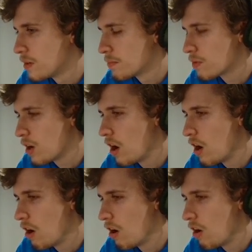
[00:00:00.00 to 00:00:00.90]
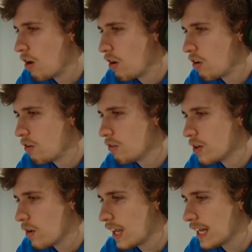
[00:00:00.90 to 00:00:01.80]
Bro,
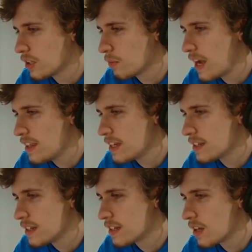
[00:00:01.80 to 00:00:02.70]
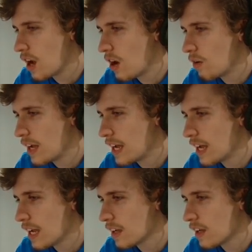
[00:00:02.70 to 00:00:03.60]
don't like the way this is
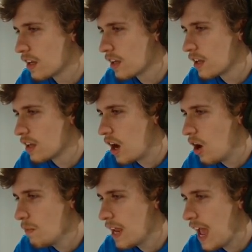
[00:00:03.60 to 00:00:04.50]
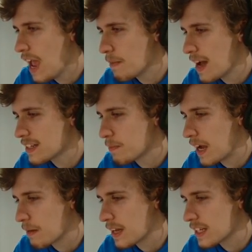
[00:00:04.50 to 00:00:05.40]
going. Oh, yeah, pass it
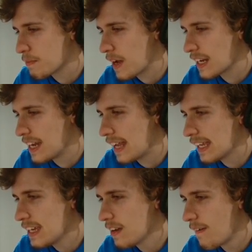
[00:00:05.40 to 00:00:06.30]
back, pass it back. Nelly.